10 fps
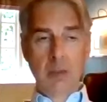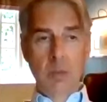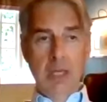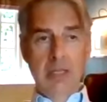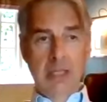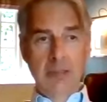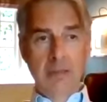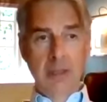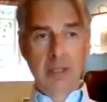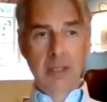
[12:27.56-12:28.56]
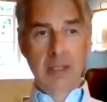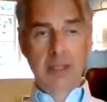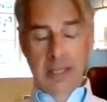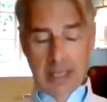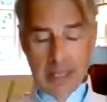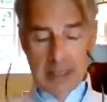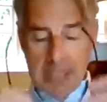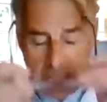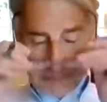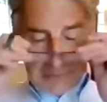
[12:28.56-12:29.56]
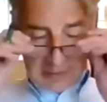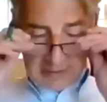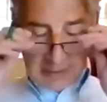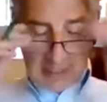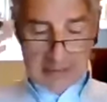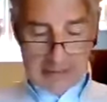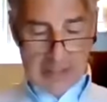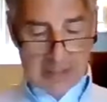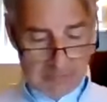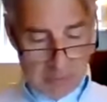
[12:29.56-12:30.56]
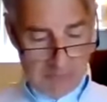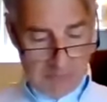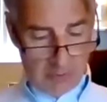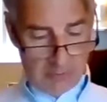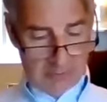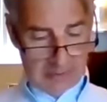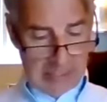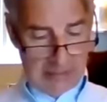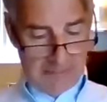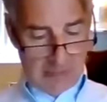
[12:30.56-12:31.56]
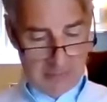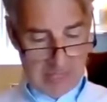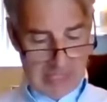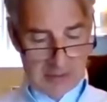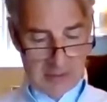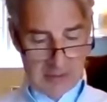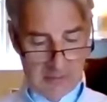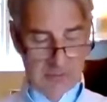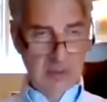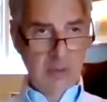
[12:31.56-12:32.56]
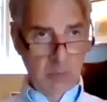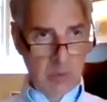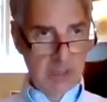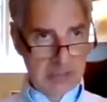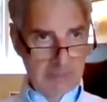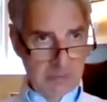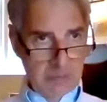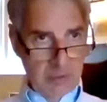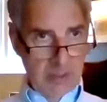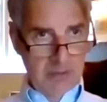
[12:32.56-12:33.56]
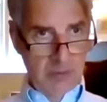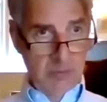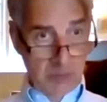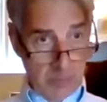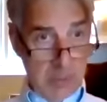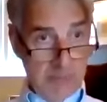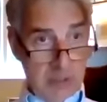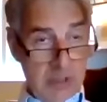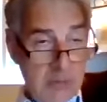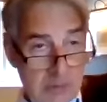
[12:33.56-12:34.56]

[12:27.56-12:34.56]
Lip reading: way down the line. Yeah, but I'd like to move on, Clare, if I may, to the quality of the product that we produce